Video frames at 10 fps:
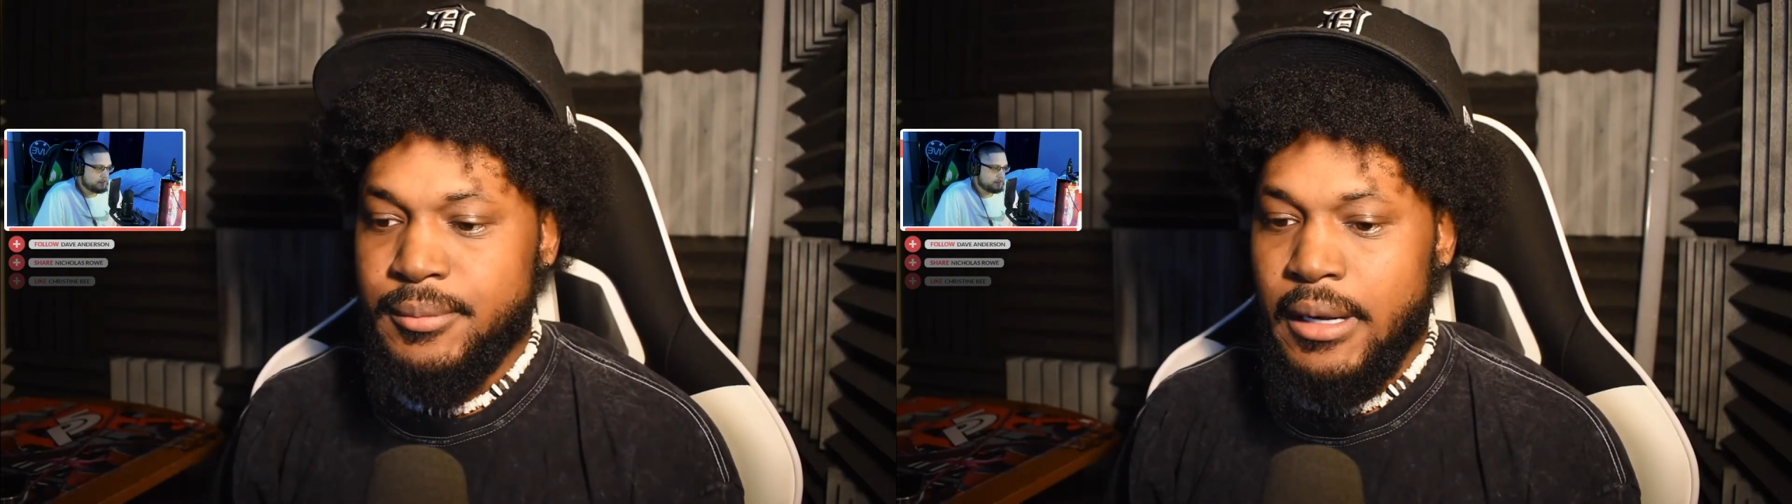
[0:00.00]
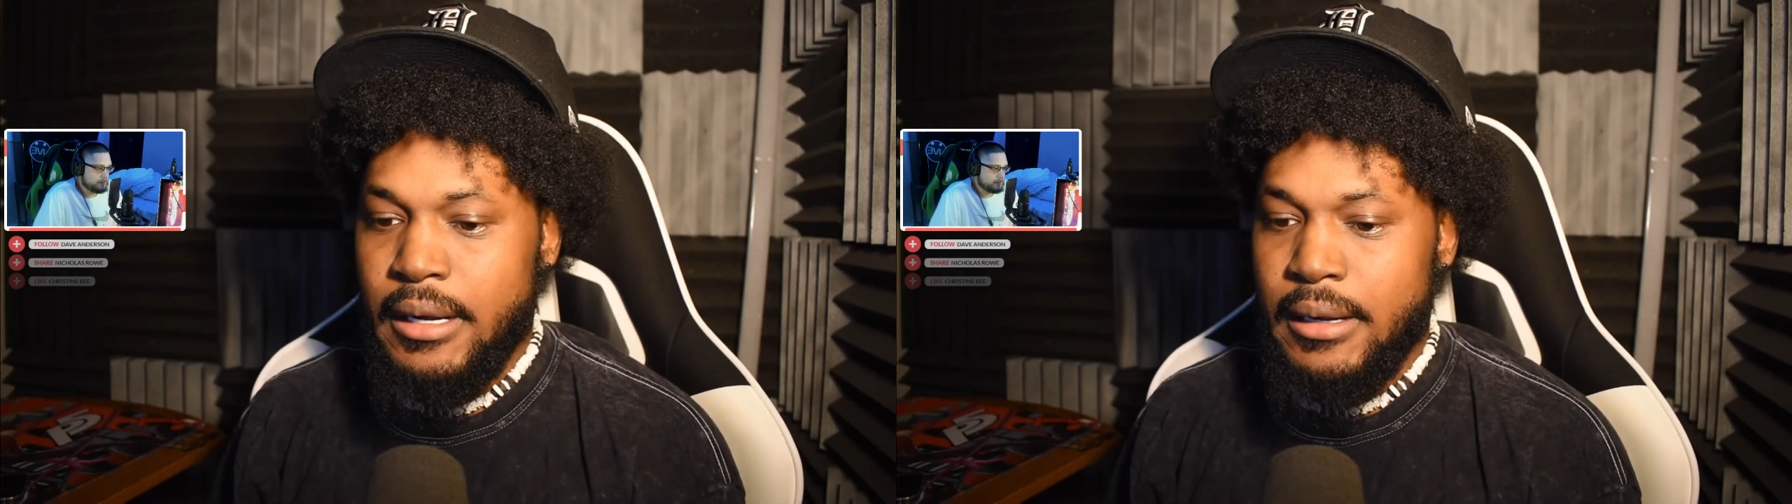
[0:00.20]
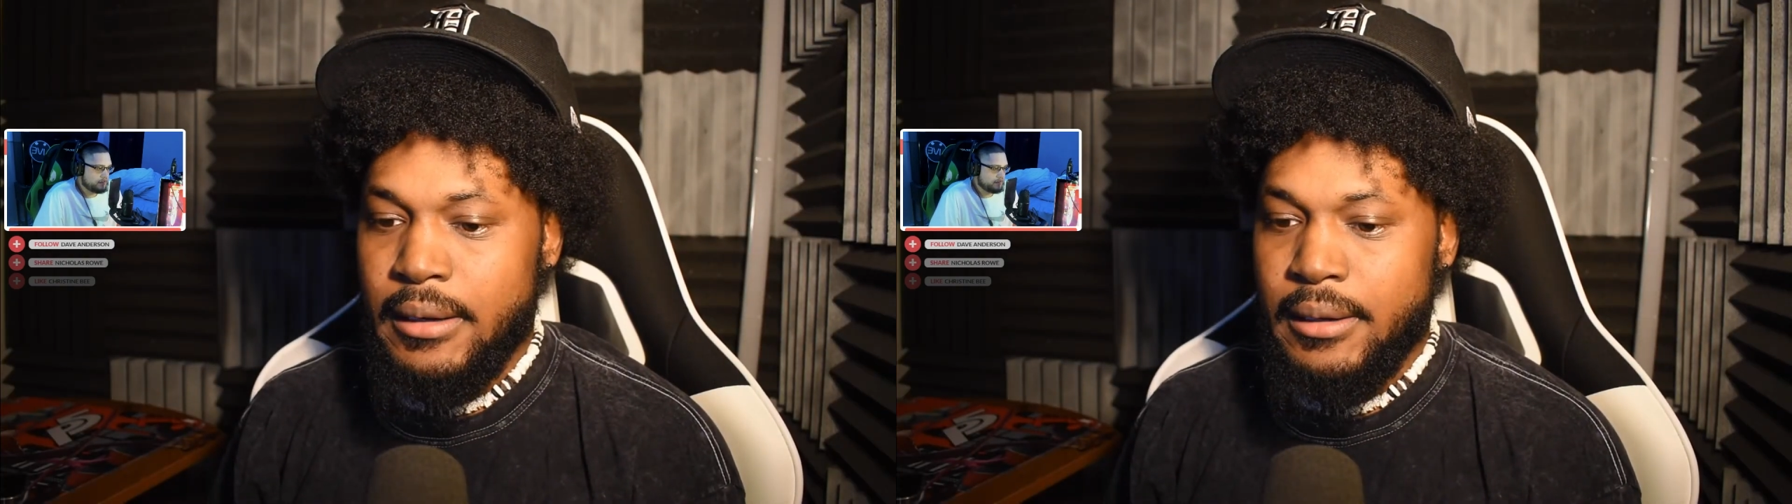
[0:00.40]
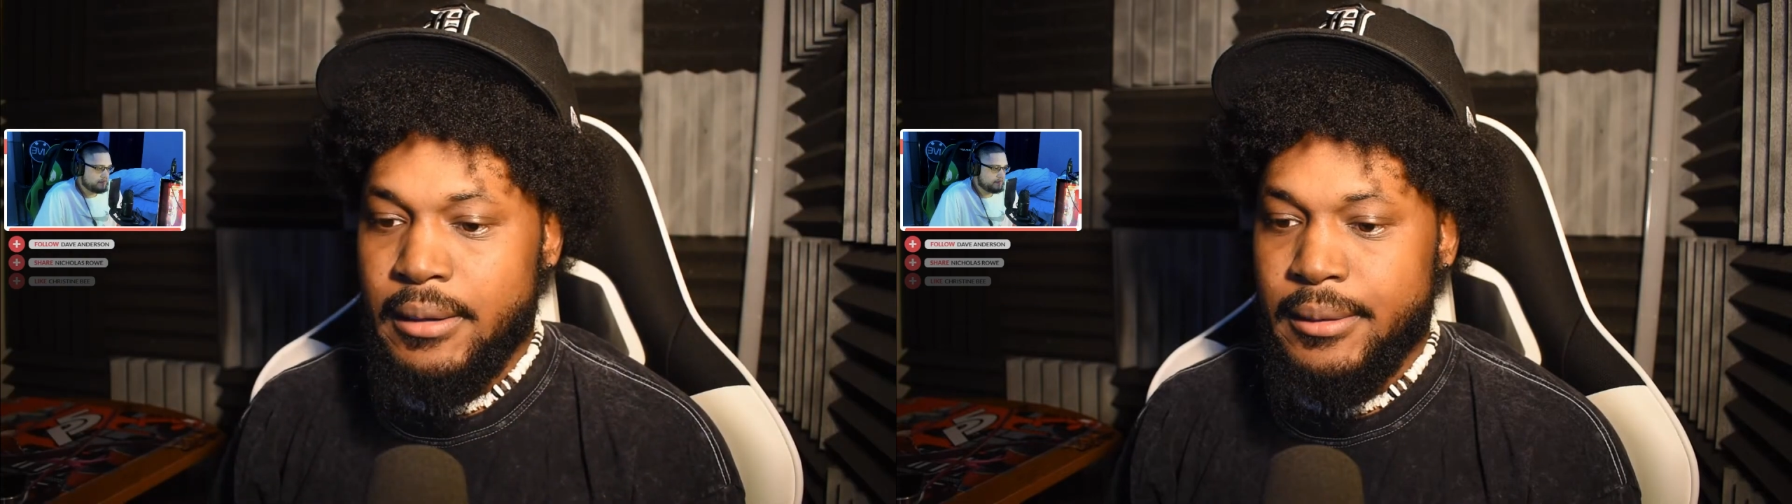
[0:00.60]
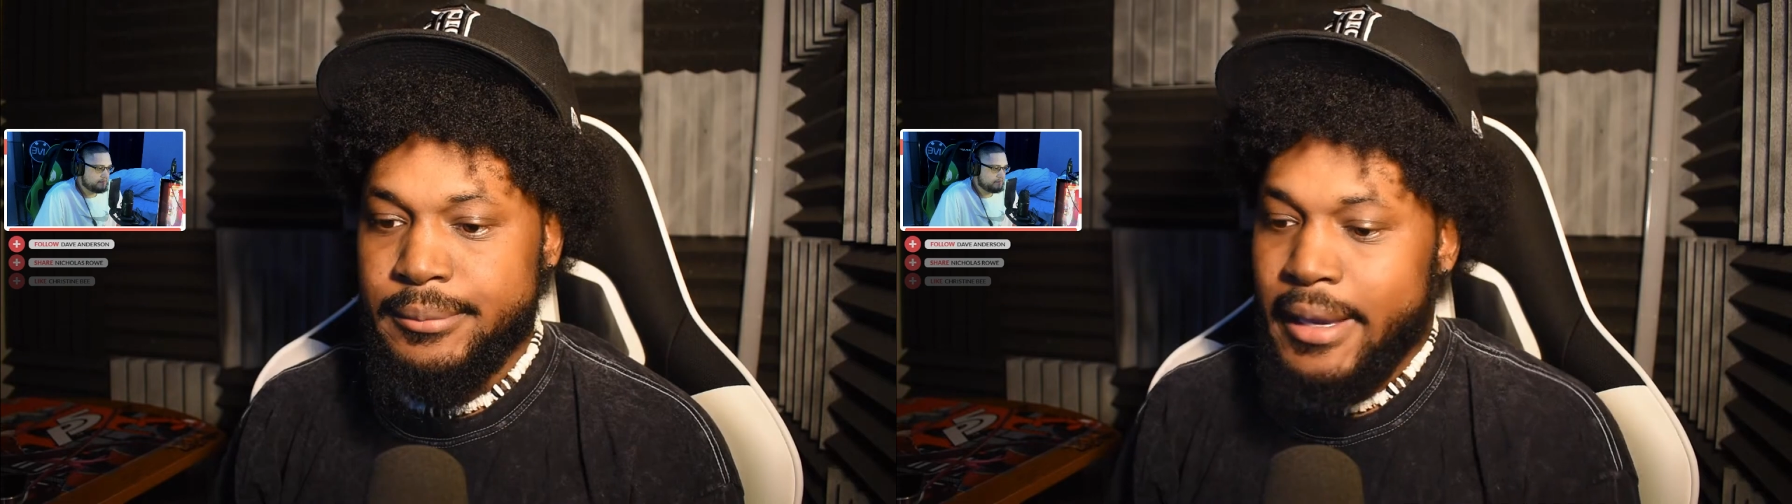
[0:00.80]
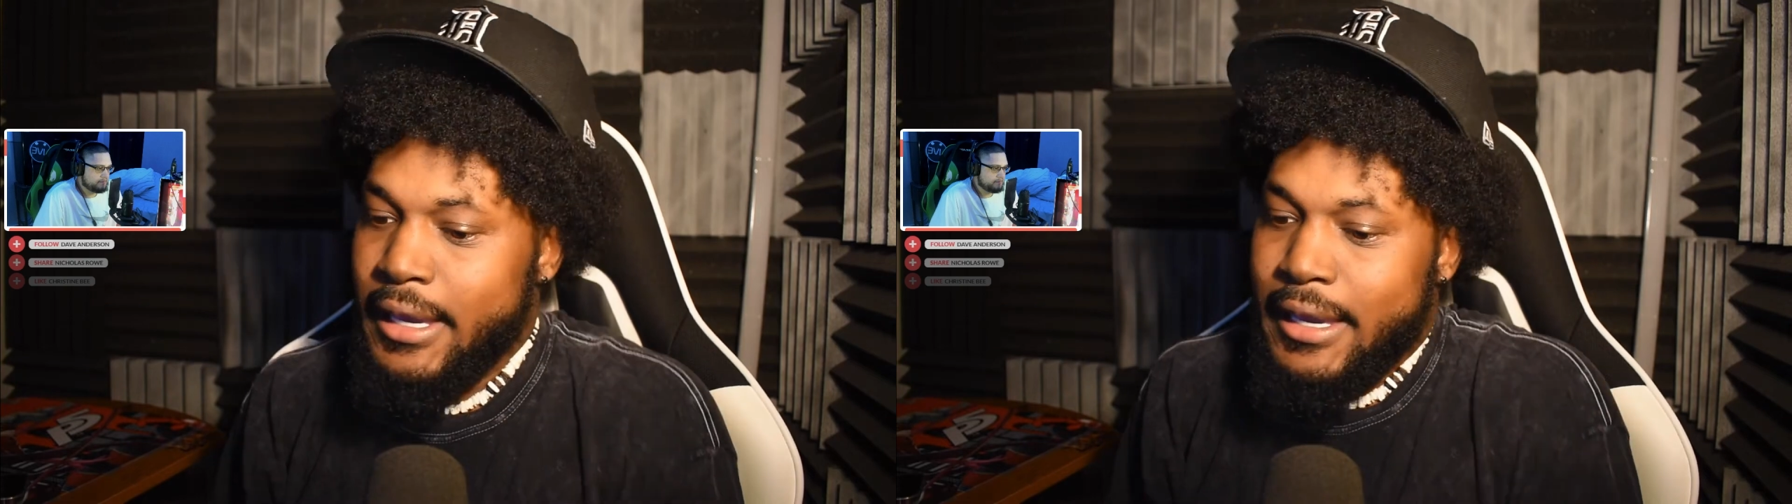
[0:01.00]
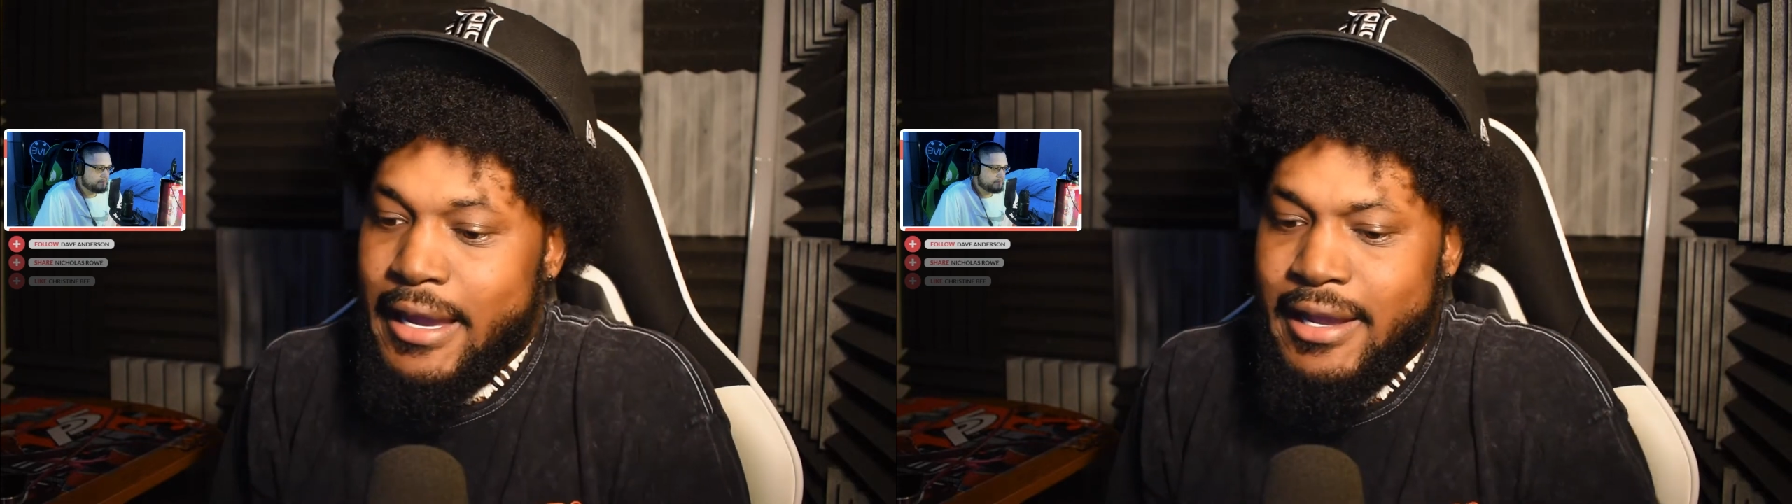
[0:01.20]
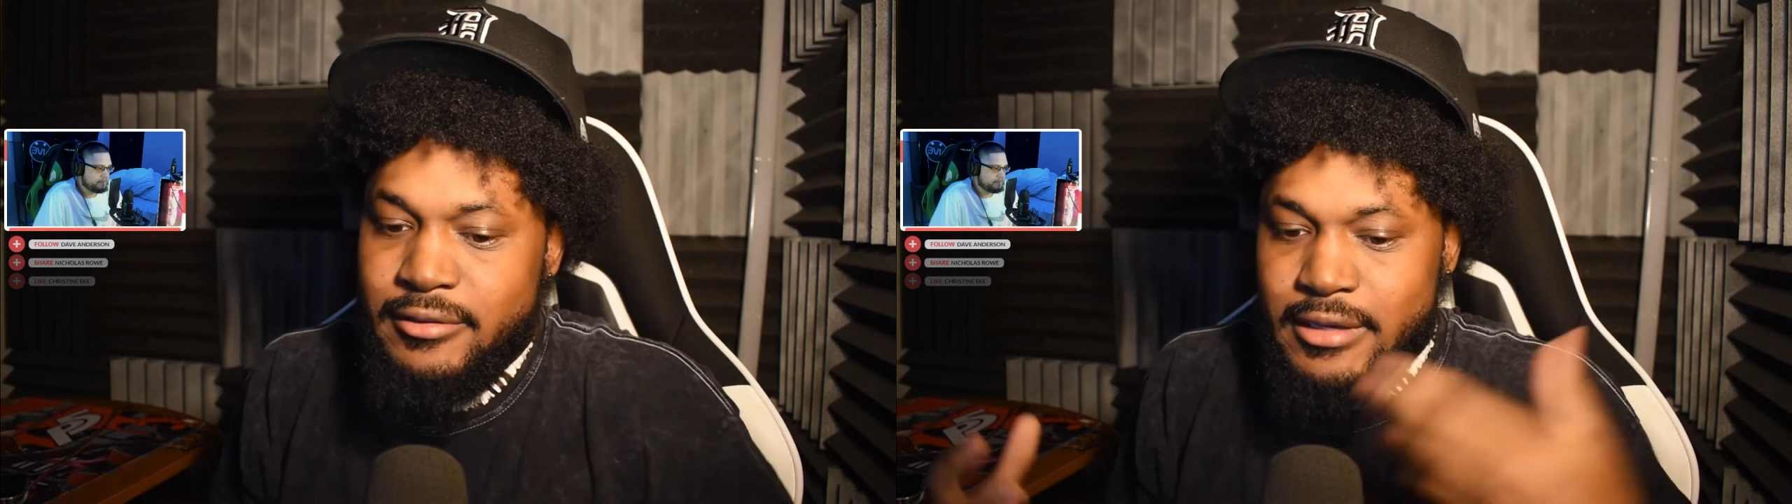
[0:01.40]
Hey
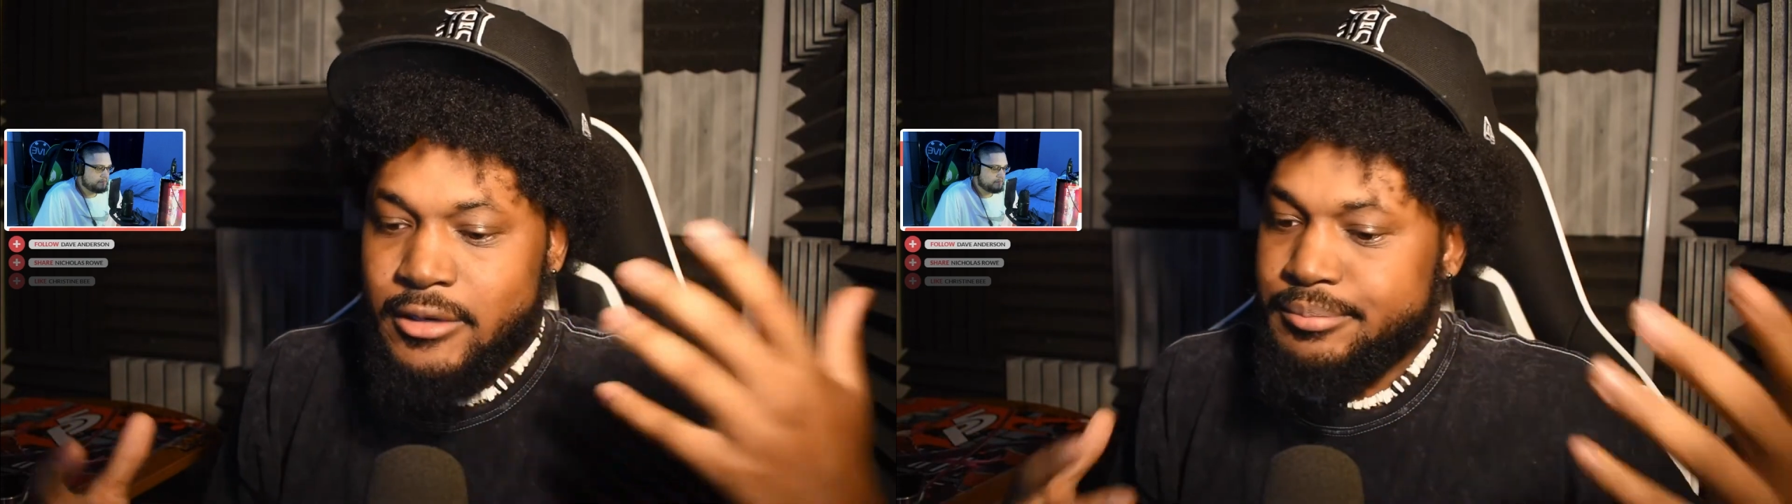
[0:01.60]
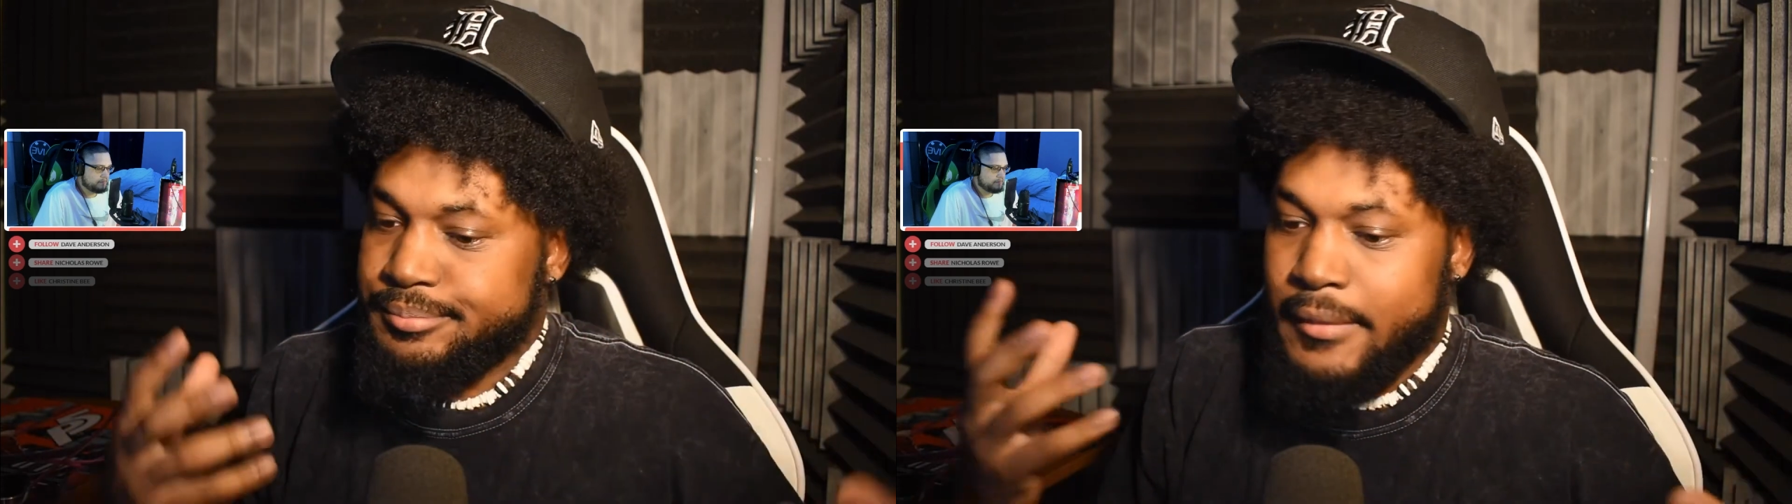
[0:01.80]
guys, I'm